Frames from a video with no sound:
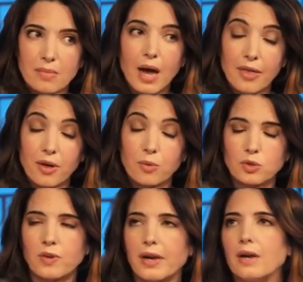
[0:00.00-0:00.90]
I thought it
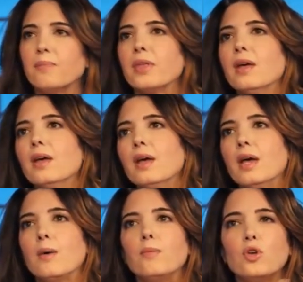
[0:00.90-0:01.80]
was funny.
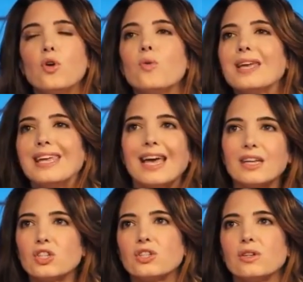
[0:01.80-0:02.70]
You don't
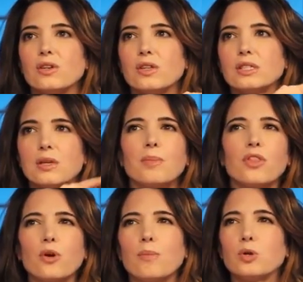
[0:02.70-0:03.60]
get to some of
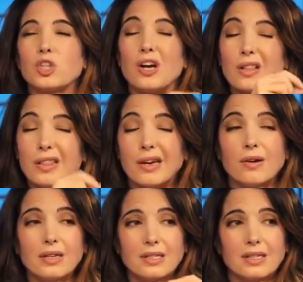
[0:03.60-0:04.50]
their most
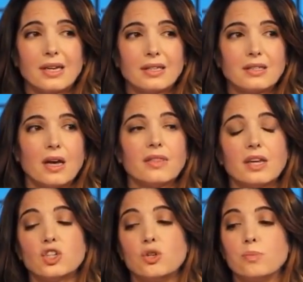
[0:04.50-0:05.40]
hilarious skits
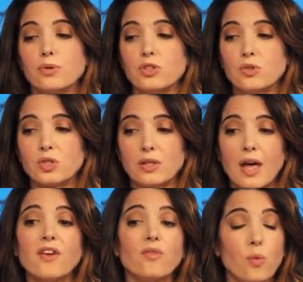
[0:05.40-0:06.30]
unless you produce a
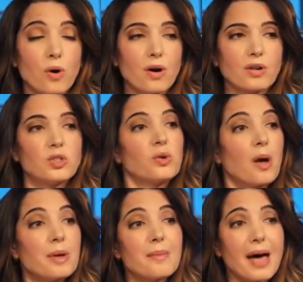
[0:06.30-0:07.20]
lot of work. So
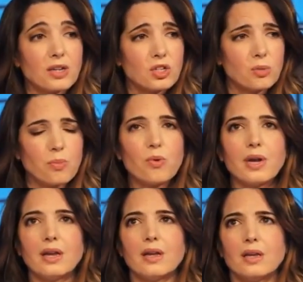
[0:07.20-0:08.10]
coming back to your
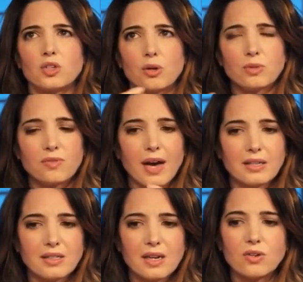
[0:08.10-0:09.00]
point in terms of high
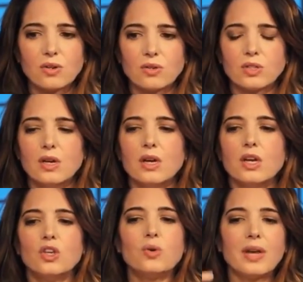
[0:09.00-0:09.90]
standards,
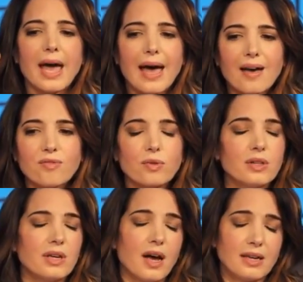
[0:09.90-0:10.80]
you can have
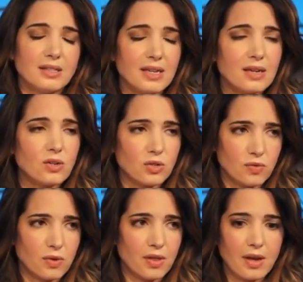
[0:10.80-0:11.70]
really high standards
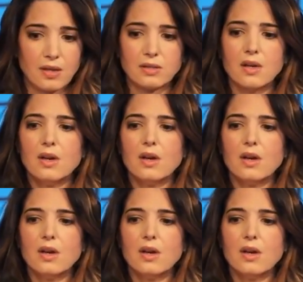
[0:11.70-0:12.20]
for things,